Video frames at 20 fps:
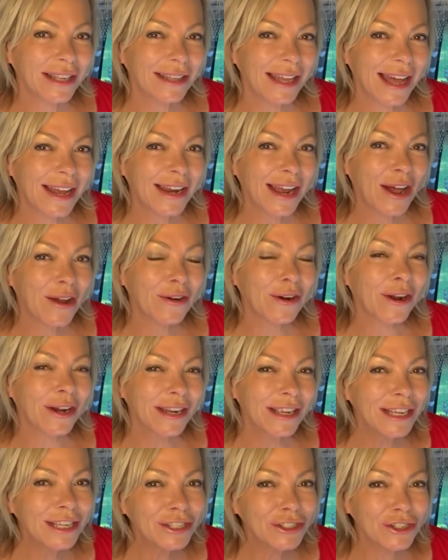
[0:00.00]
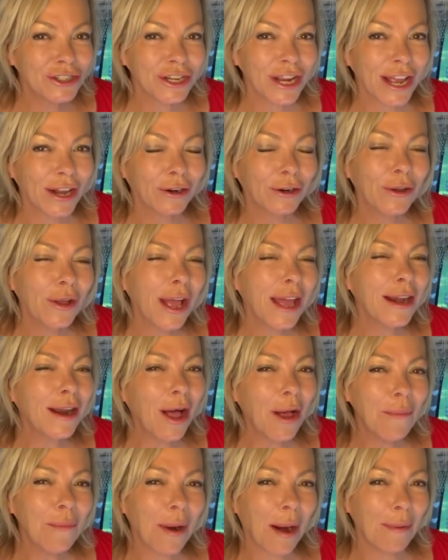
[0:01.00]
that out on his channel, and
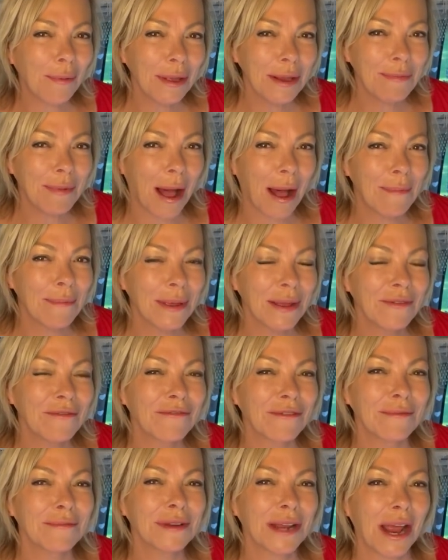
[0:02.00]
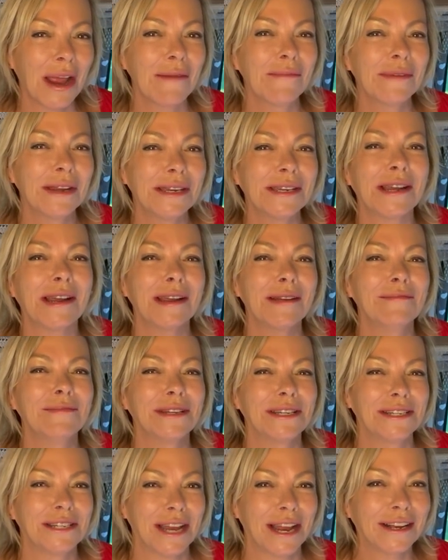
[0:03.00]
I'll probably pop in from time to time
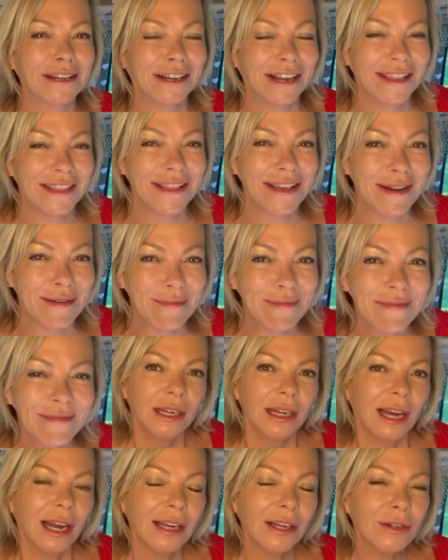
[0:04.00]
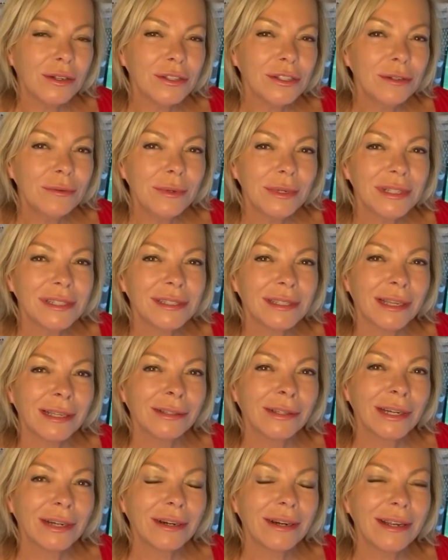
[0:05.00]
to check on them. I also want to say
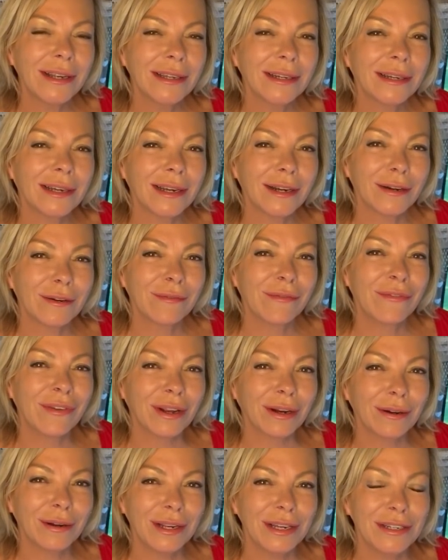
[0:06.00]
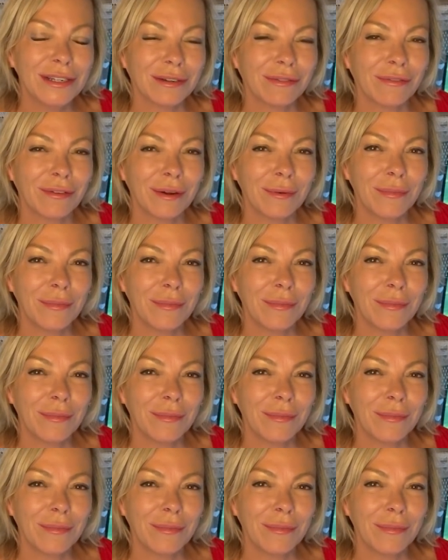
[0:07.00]
Larry and I are very different